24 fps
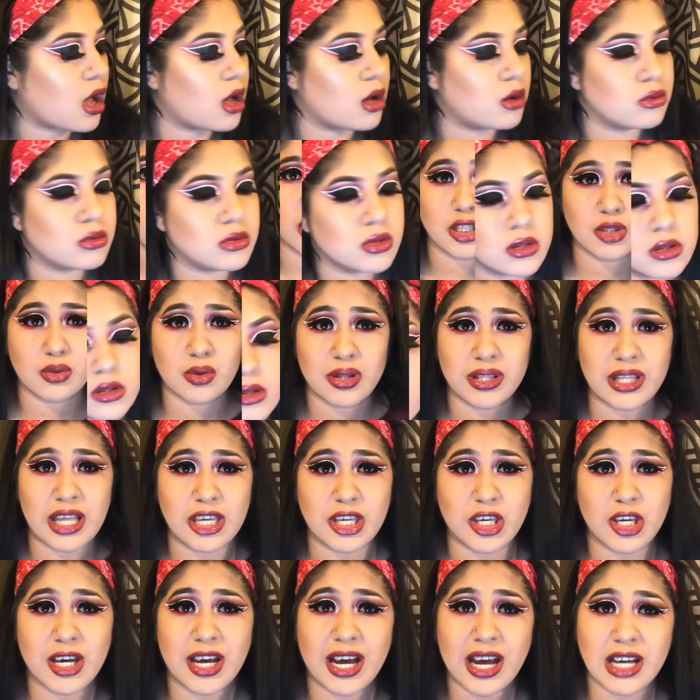So I just want to
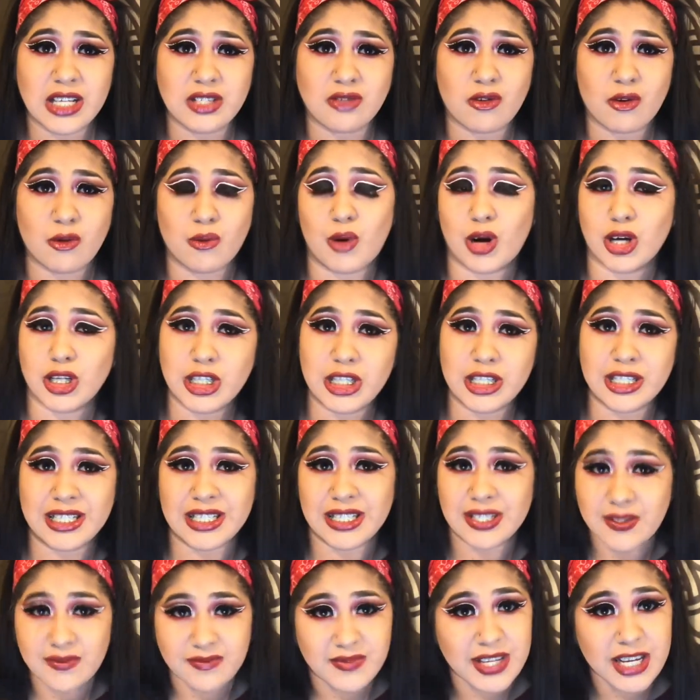thank you guys for watching
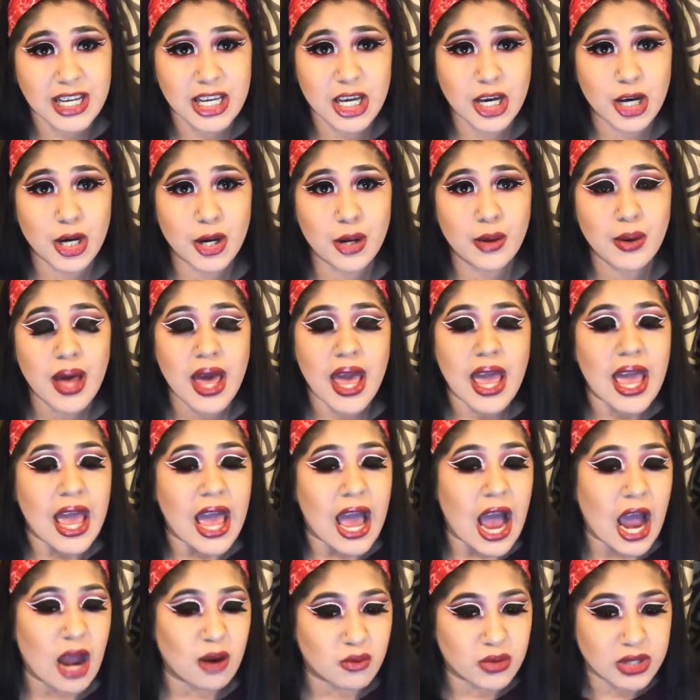this video.
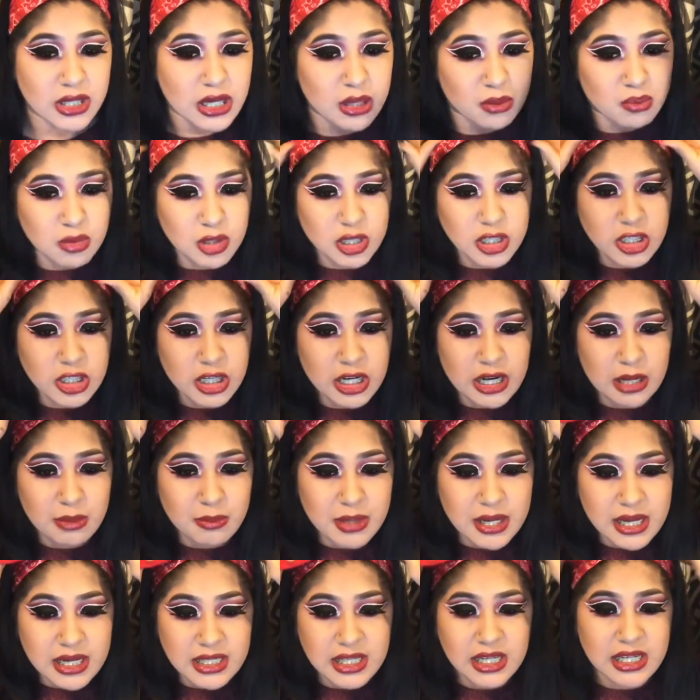I really appreciate it
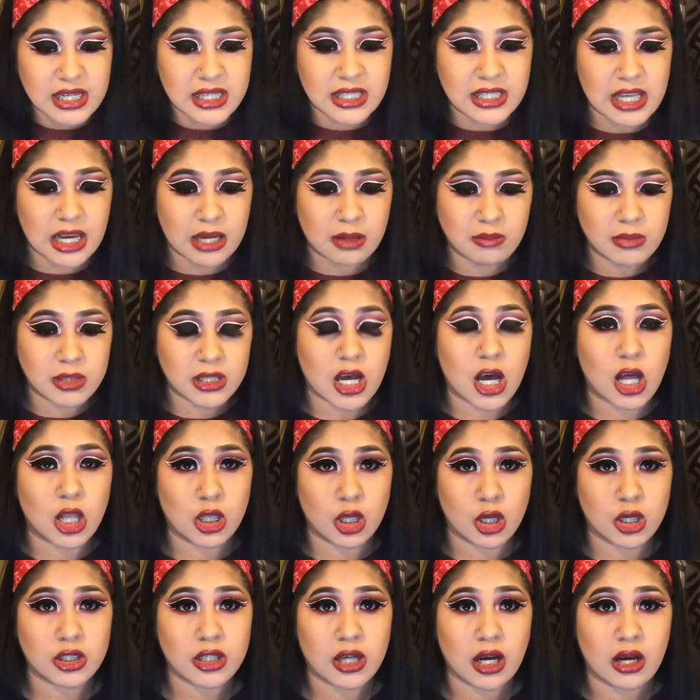because it did take me a long